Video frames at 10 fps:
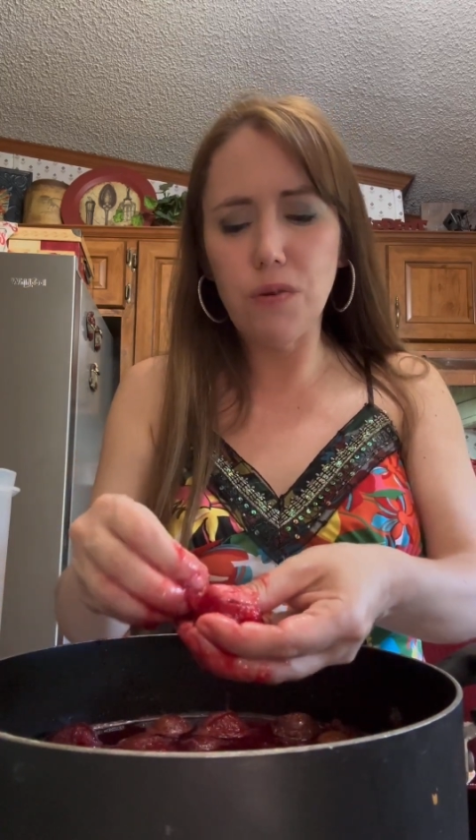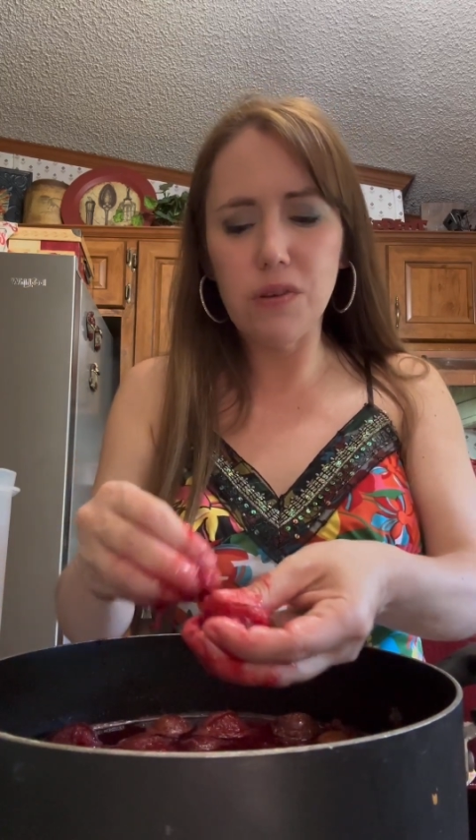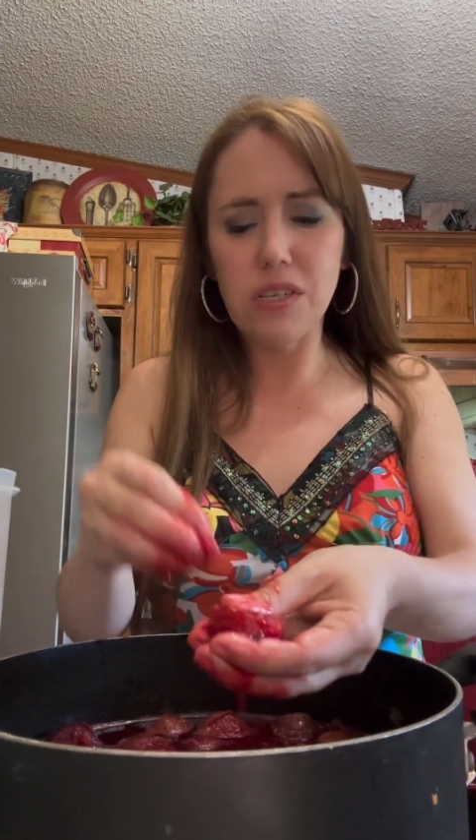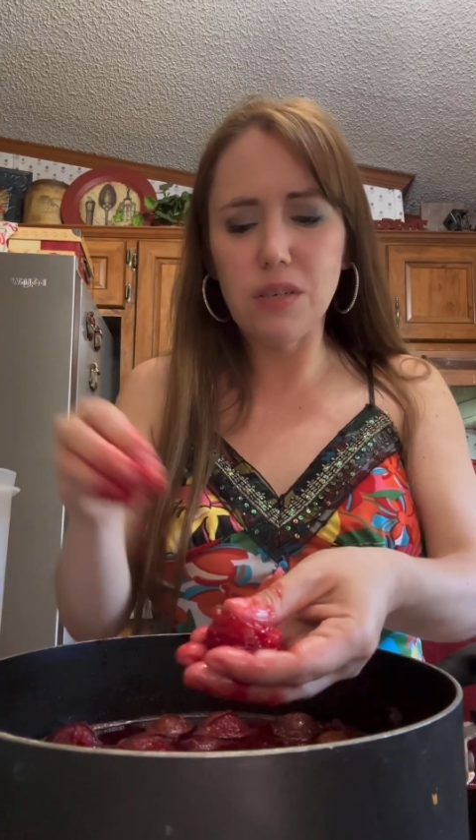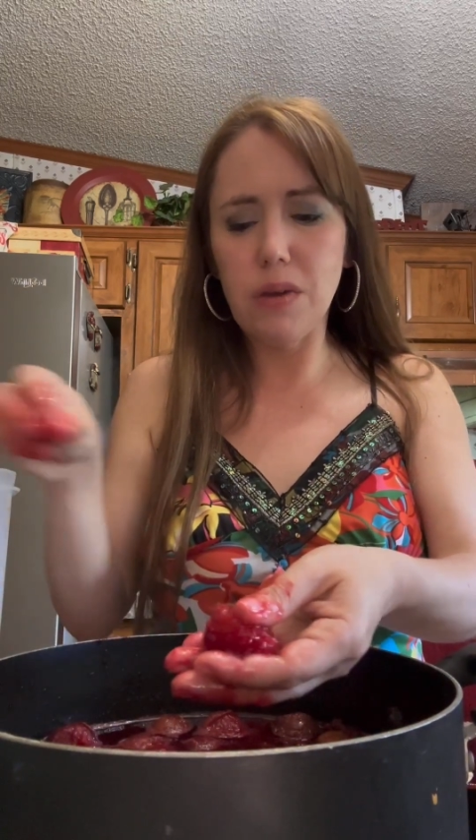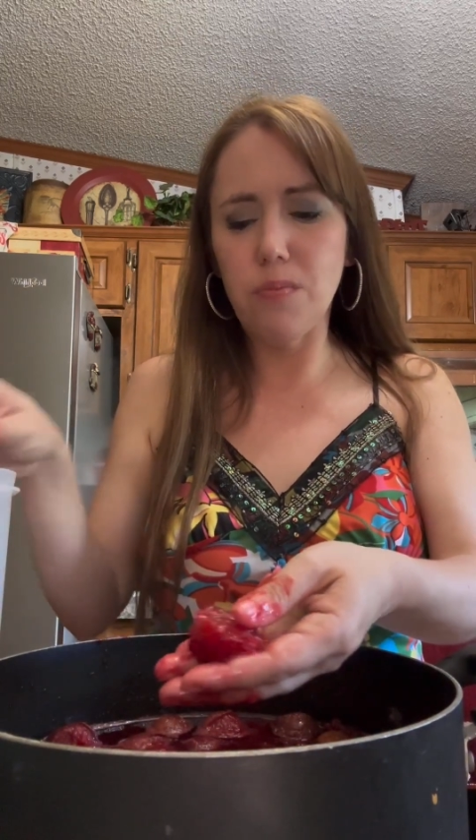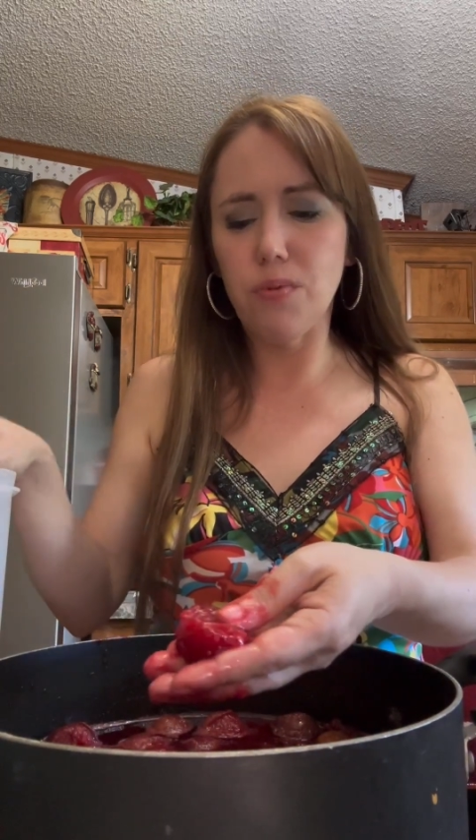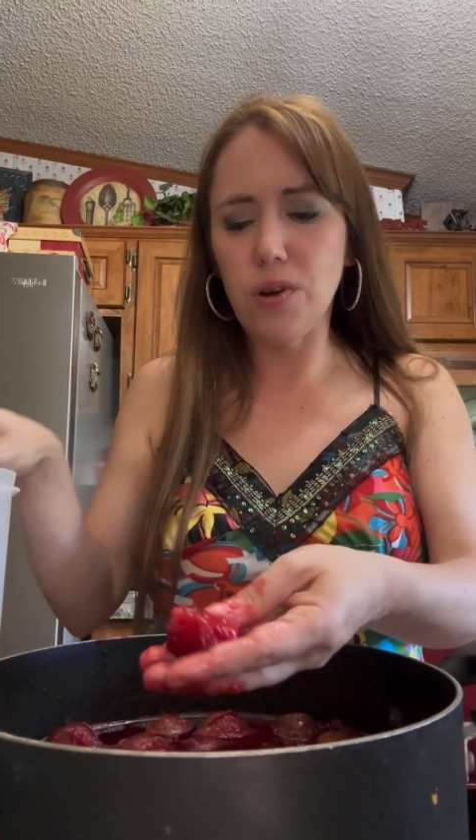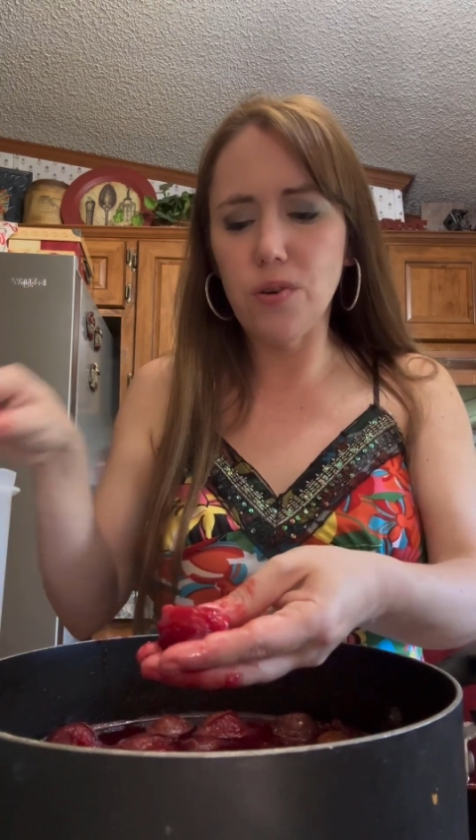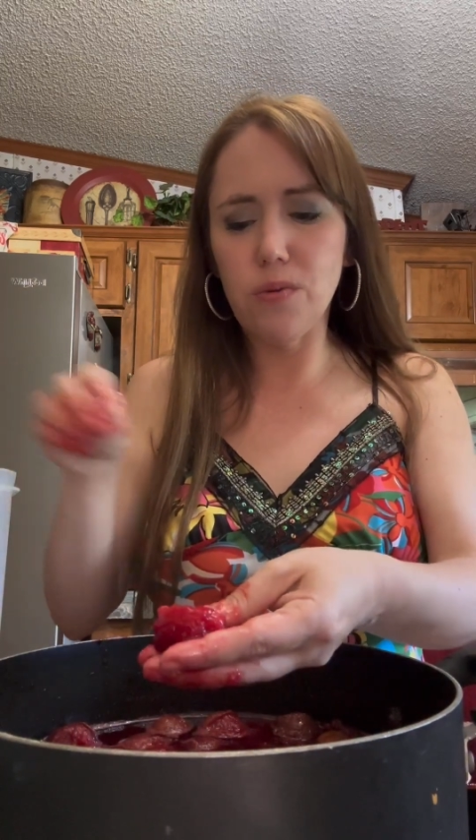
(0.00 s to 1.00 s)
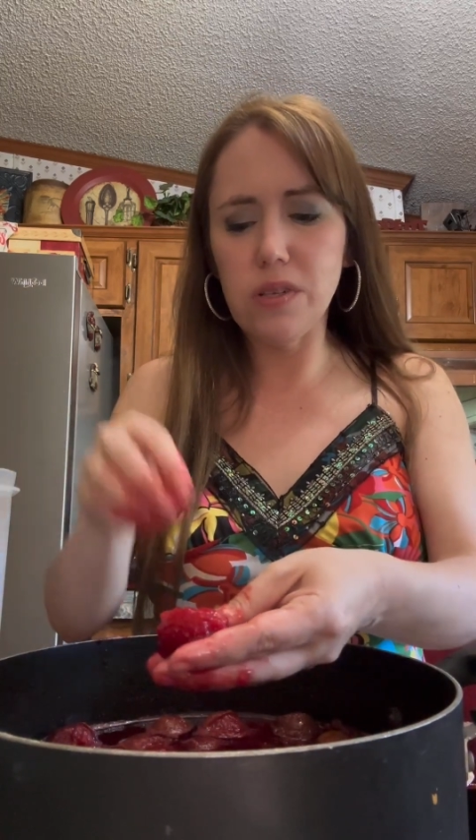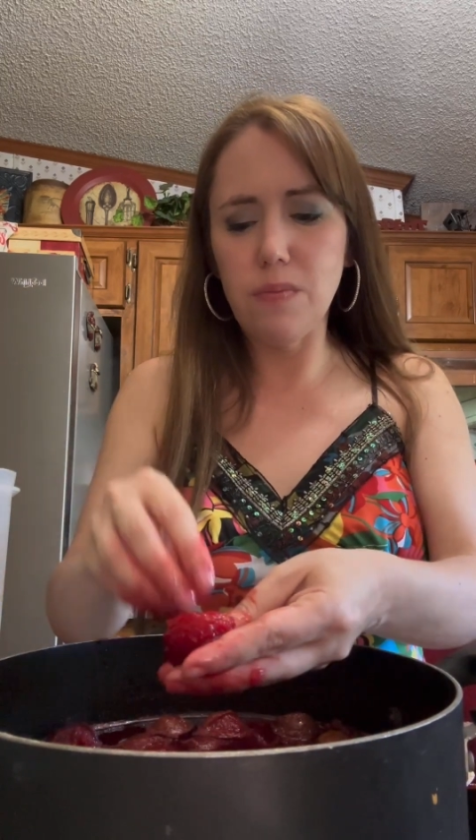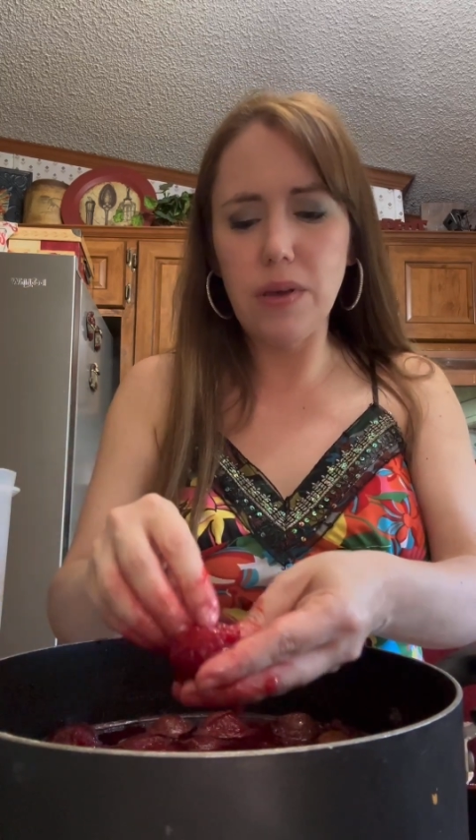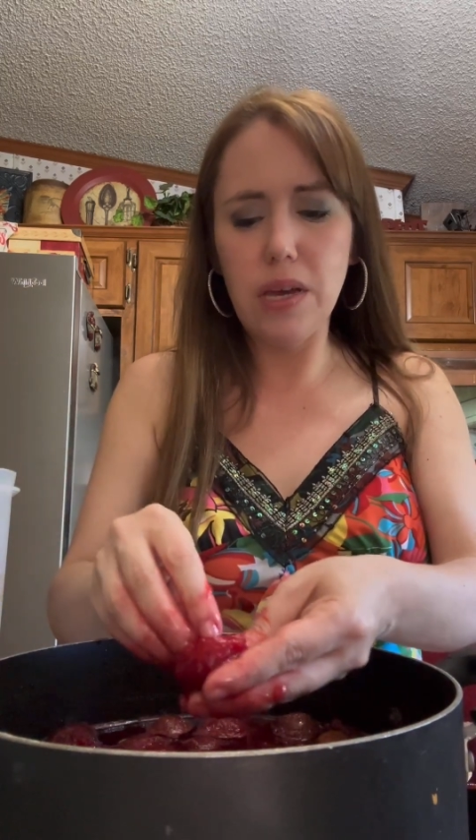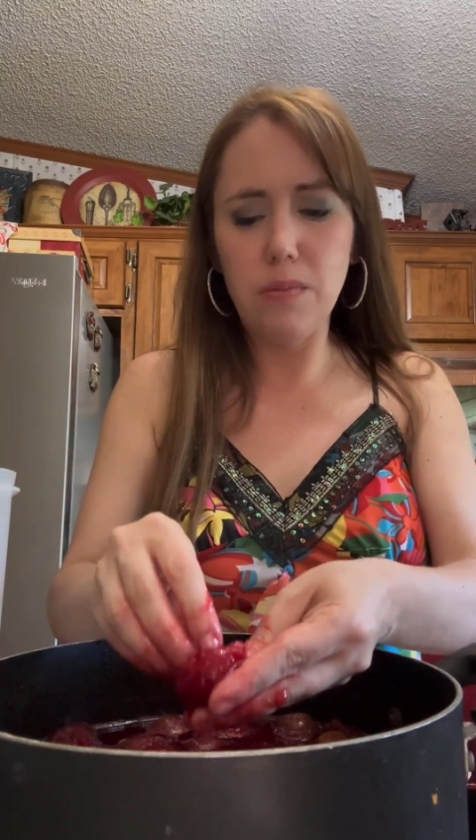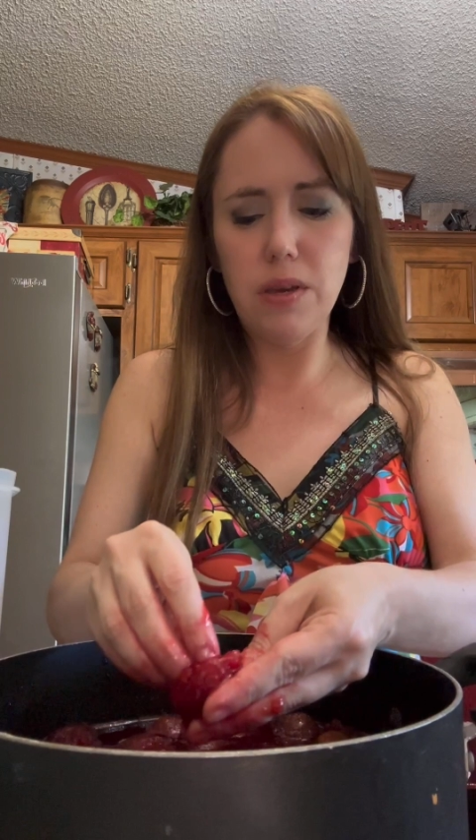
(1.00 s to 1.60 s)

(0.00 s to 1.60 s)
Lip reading: was because my brother was a baby,